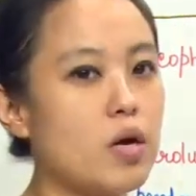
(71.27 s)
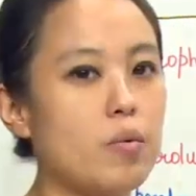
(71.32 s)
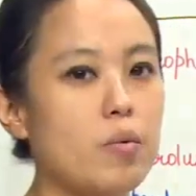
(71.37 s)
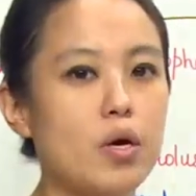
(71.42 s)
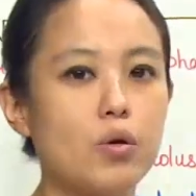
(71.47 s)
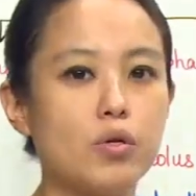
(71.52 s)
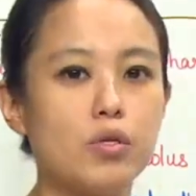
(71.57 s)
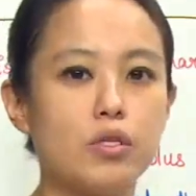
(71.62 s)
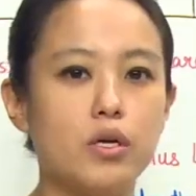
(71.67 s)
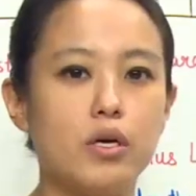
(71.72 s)

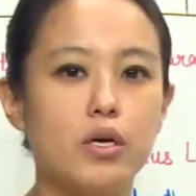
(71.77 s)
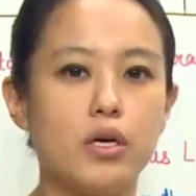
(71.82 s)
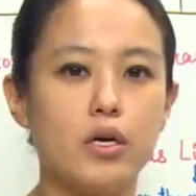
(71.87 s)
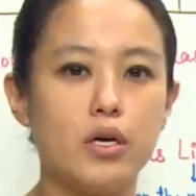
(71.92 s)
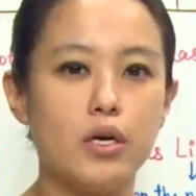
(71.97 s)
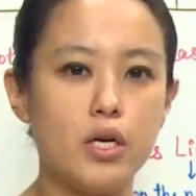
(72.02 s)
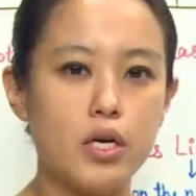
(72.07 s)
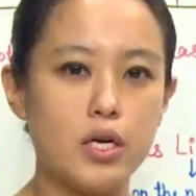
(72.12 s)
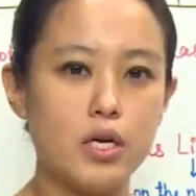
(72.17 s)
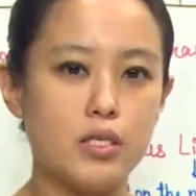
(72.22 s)
about the
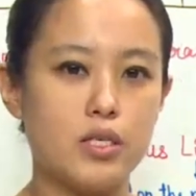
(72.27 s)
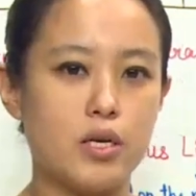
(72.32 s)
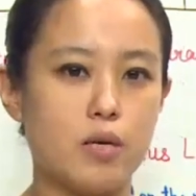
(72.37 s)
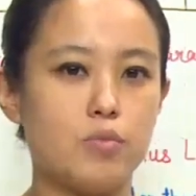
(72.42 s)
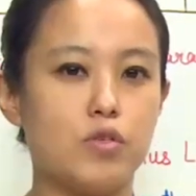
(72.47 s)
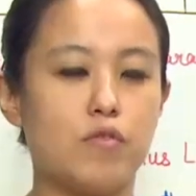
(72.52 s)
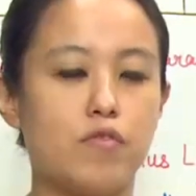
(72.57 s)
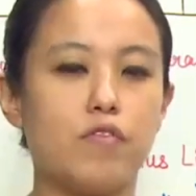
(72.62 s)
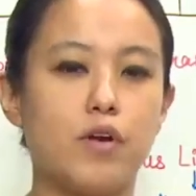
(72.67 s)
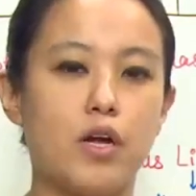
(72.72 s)
early attempts
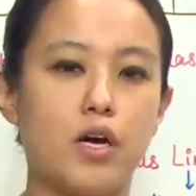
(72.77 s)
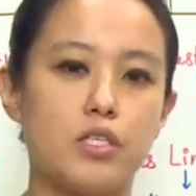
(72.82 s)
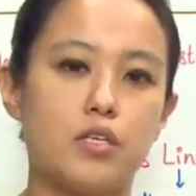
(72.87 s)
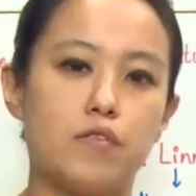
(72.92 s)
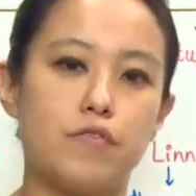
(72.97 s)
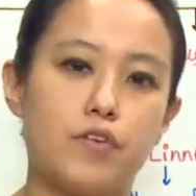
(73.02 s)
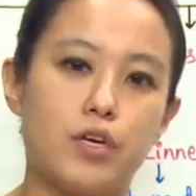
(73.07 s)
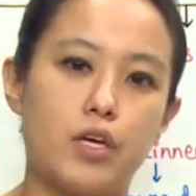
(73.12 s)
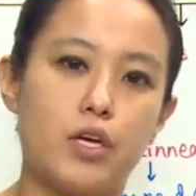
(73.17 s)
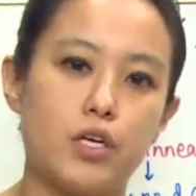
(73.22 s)
of
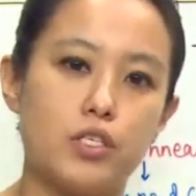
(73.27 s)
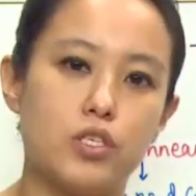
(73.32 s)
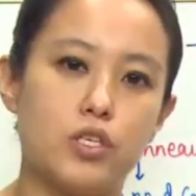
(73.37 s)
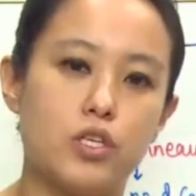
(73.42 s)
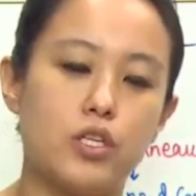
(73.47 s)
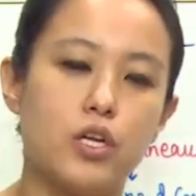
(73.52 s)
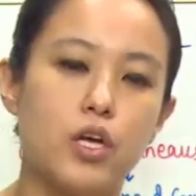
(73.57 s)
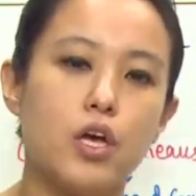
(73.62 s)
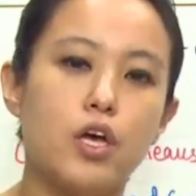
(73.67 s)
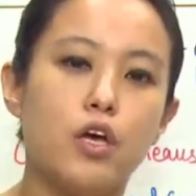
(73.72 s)
classification,
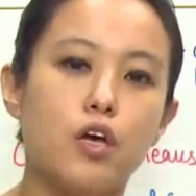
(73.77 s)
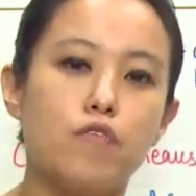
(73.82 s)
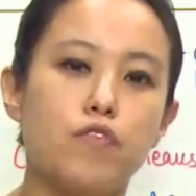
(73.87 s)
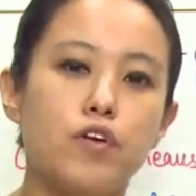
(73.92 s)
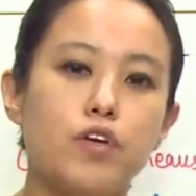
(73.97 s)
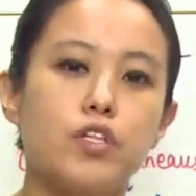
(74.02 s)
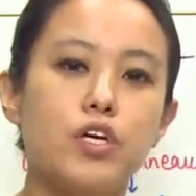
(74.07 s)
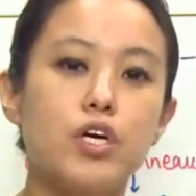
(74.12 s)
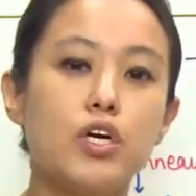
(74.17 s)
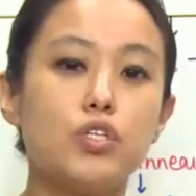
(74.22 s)
we
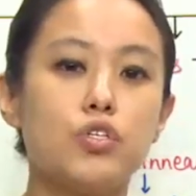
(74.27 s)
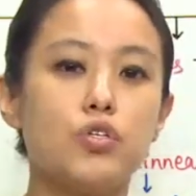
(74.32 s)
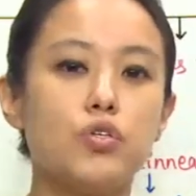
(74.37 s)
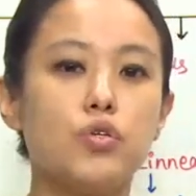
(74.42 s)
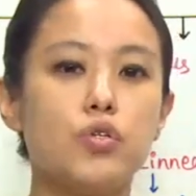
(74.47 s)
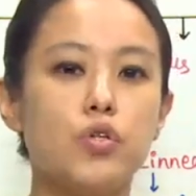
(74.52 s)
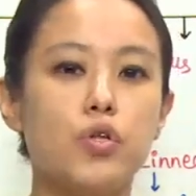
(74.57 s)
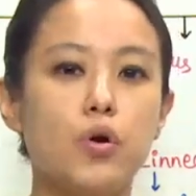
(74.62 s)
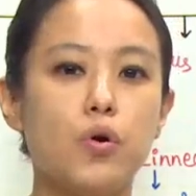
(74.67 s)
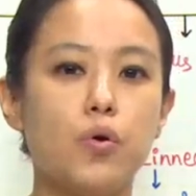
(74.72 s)
need to
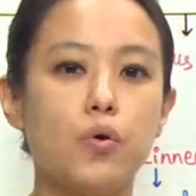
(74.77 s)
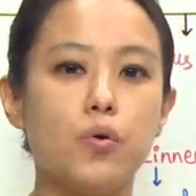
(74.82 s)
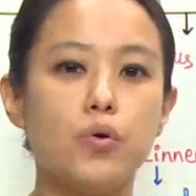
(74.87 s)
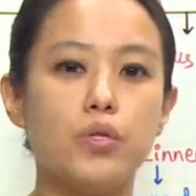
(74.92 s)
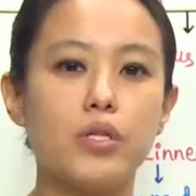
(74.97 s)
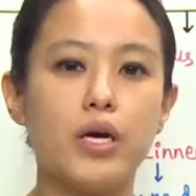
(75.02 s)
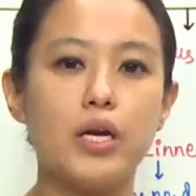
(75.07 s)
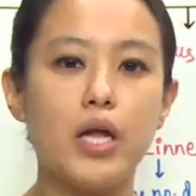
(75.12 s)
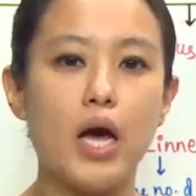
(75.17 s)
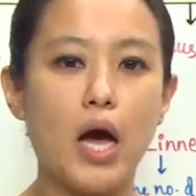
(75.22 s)
know
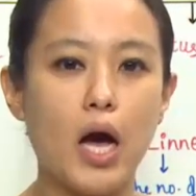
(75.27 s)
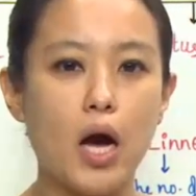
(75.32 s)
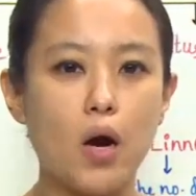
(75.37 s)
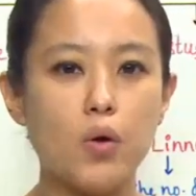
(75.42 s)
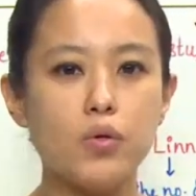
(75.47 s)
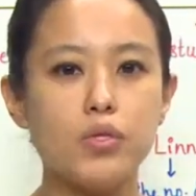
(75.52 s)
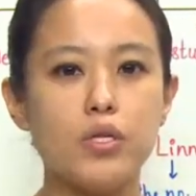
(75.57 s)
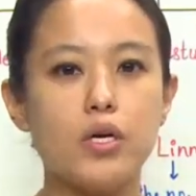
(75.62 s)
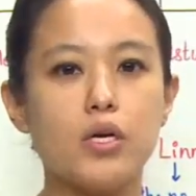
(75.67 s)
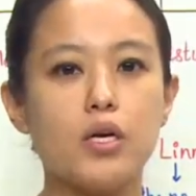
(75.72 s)
that
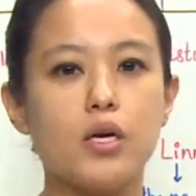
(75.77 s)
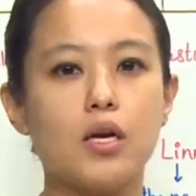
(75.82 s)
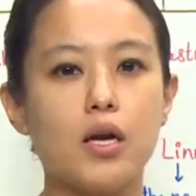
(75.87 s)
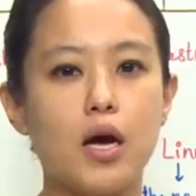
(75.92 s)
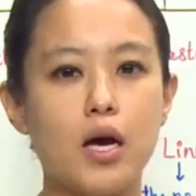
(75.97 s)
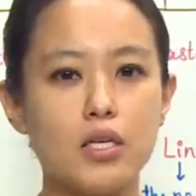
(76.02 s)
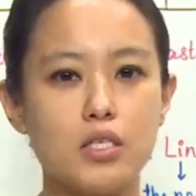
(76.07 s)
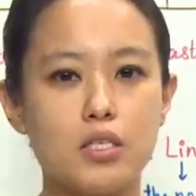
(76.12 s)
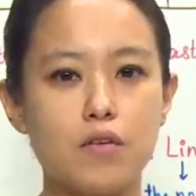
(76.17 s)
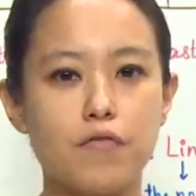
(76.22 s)
how the
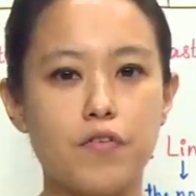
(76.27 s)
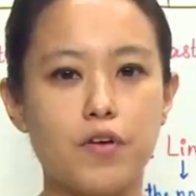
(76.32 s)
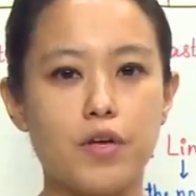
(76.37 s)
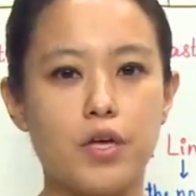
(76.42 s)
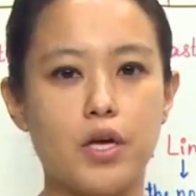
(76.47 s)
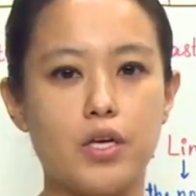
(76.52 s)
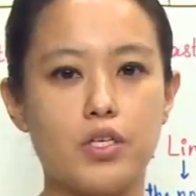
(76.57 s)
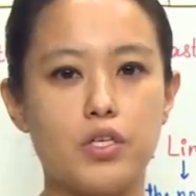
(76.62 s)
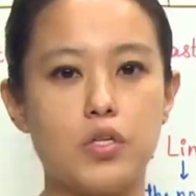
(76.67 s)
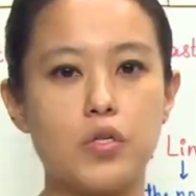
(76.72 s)

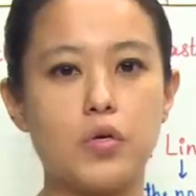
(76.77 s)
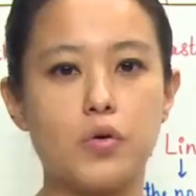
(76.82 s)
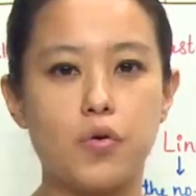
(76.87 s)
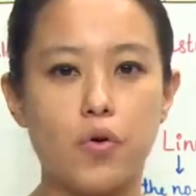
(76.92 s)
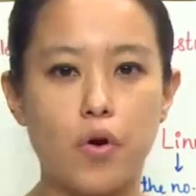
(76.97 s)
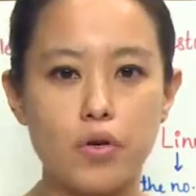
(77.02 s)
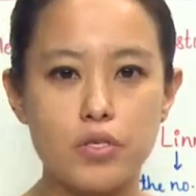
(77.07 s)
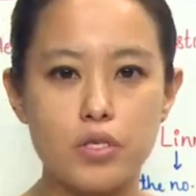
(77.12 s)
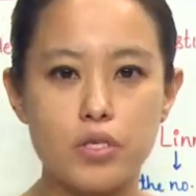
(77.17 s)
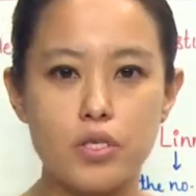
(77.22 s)
classification
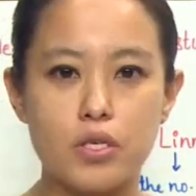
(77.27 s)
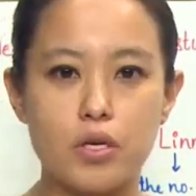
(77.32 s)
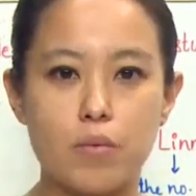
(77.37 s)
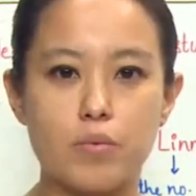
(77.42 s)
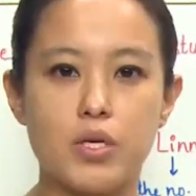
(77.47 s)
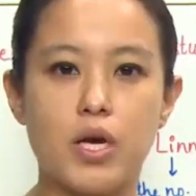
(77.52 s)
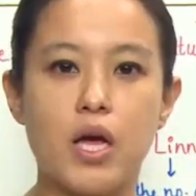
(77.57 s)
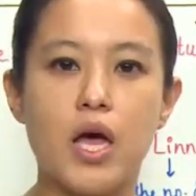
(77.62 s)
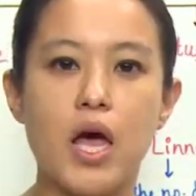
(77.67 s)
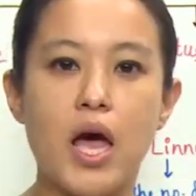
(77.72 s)

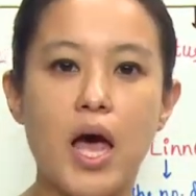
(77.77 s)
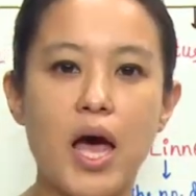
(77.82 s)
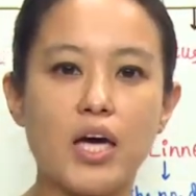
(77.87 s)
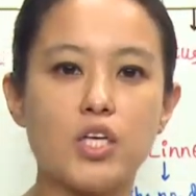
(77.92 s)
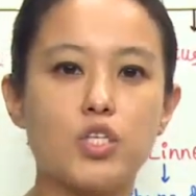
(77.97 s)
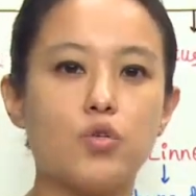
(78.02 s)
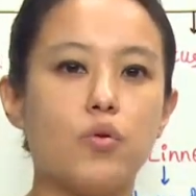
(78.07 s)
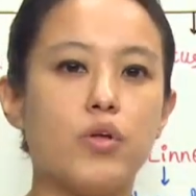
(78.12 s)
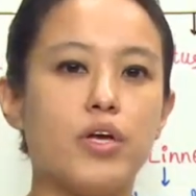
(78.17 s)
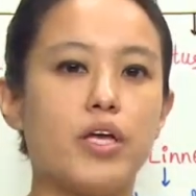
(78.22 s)
concept
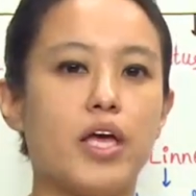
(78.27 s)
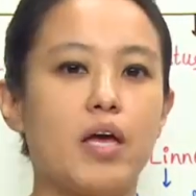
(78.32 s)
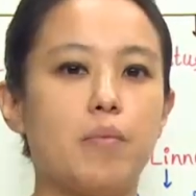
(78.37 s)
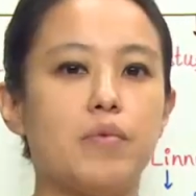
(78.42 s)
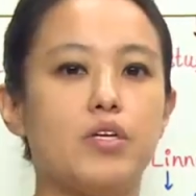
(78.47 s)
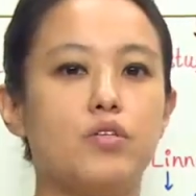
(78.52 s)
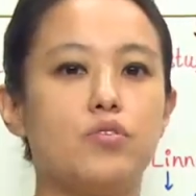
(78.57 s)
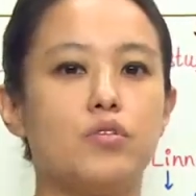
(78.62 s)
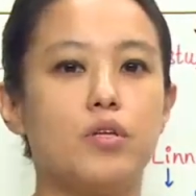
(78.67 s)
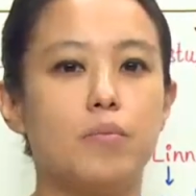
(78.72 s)
actually came
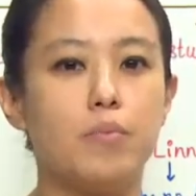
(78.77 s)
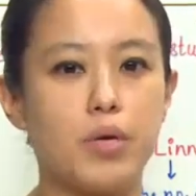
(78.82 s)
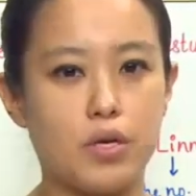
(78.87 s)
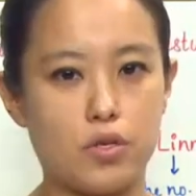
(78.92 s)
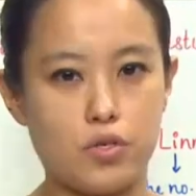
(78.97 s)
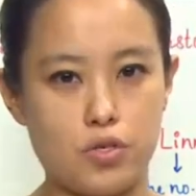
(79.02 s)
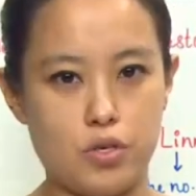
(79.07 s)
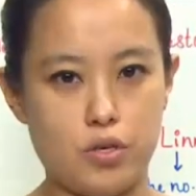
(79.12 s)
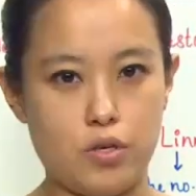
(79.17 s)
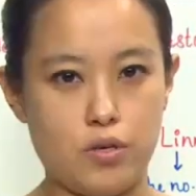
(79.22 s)
into the
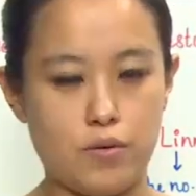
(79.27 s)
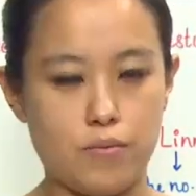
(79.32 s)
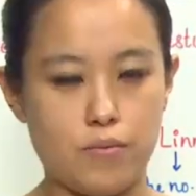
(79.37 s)
picture.